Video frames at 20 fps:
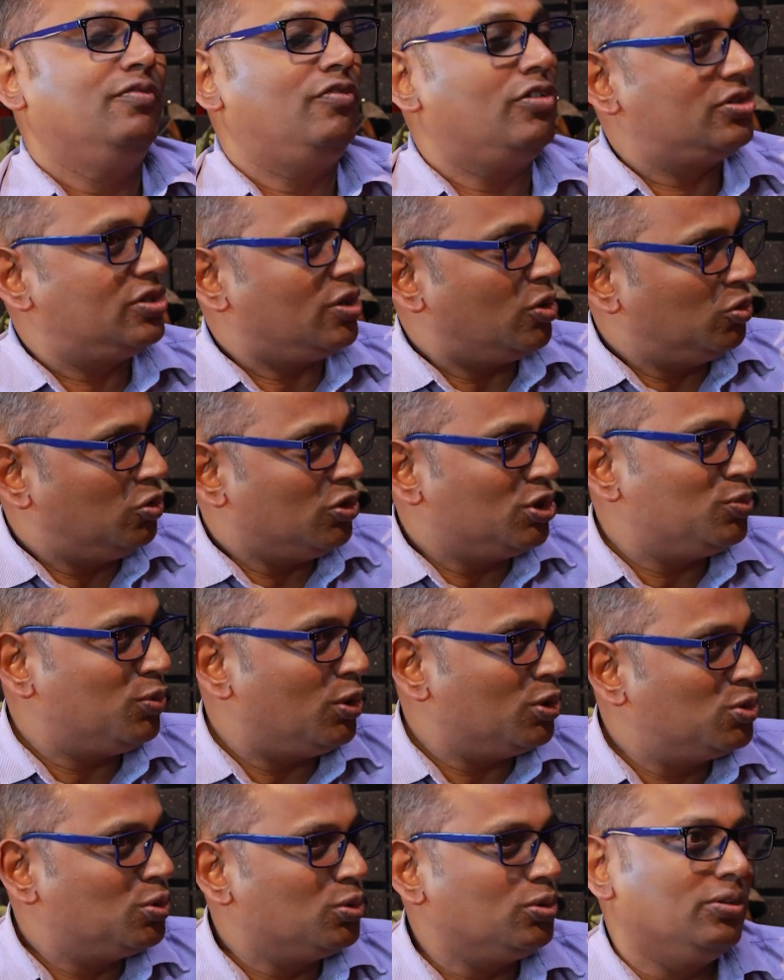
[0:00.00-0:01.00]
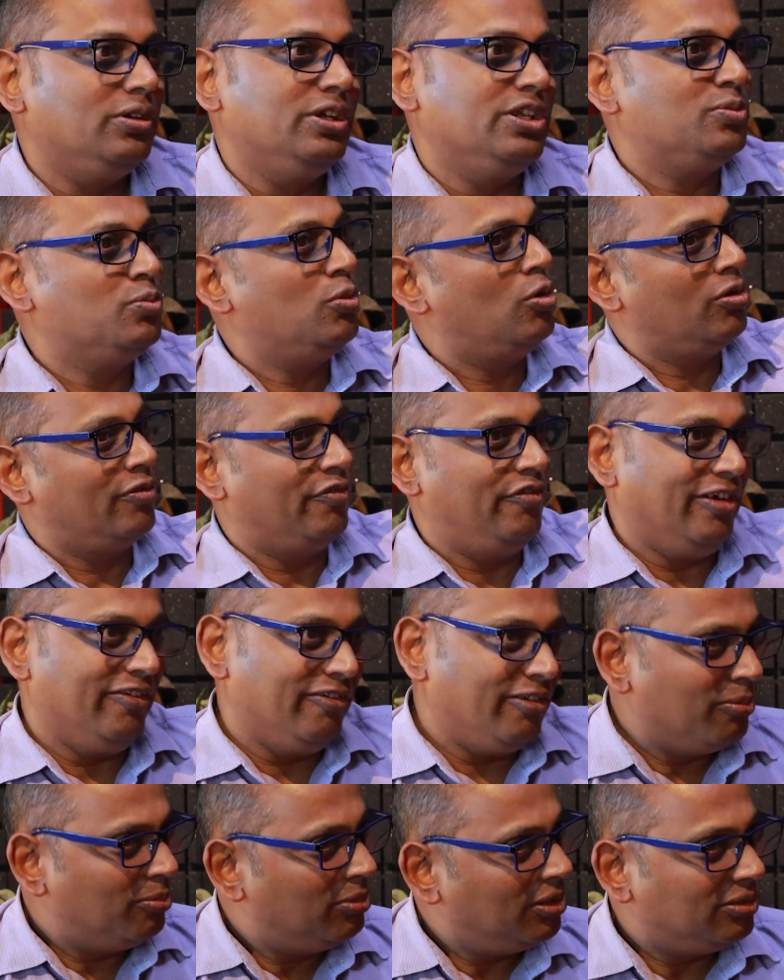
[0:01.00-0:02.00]
For Southwest Monsoon, it's more
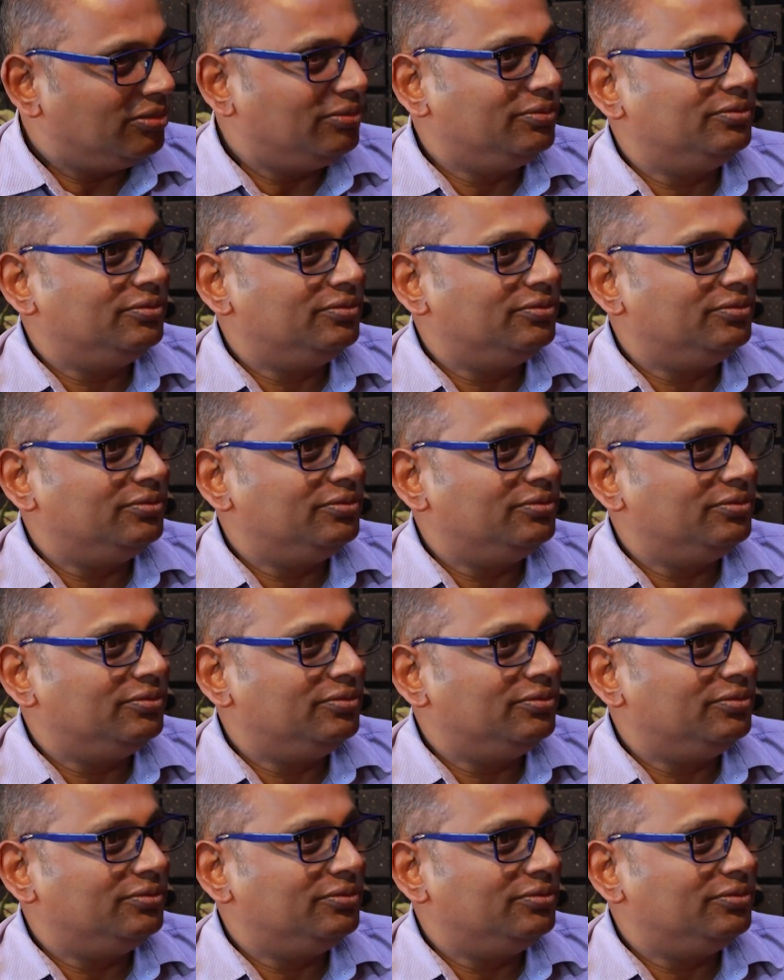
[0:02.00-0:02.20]
favorable.